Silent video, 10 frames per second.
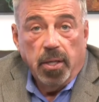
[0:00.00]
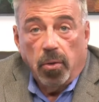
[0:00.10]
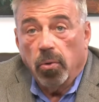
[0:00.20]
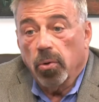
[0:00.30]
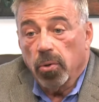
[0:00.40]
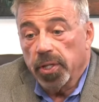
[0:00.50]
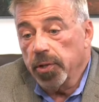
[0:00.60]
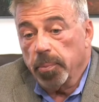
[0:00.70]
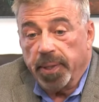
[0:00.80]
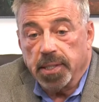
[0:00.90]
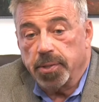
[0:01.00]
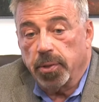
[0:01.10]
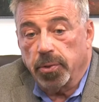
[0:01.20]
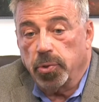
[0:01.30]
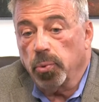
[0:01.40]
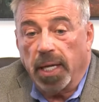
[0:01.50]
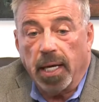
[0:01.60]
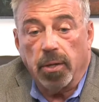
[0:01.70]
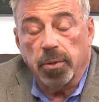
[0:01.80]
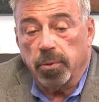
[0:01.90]
or either because they're too
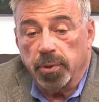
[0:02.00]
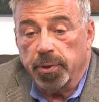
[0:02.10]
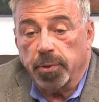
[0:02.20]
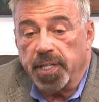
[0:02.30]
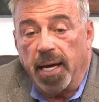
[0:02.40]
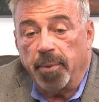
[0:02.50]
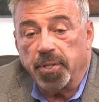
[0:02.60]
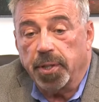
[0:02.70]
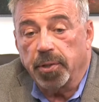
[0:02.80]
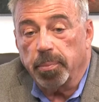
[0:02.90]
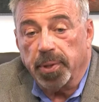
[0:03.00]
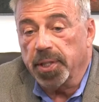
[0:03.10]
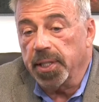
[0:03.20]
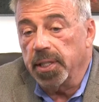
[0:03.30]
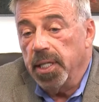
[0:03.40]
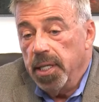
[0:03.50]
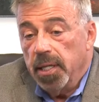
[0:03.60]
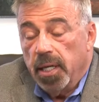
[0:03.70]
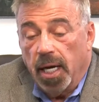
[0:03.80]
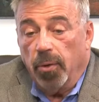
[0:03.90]
loud, or they're damaging your building
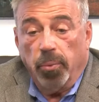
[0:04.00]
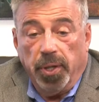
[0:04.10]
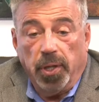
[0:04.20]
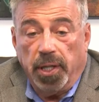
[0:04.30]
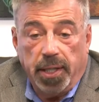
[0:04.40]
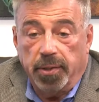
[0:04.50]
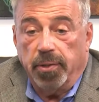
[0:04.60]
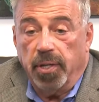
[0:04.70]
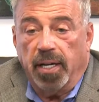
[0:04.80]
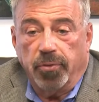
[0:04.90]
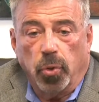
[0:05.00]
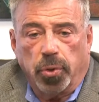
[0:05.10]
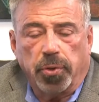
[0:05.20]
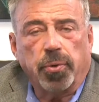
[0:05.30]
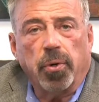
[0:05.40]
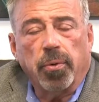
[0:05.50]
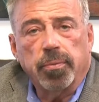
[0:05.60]
at will and you have no control.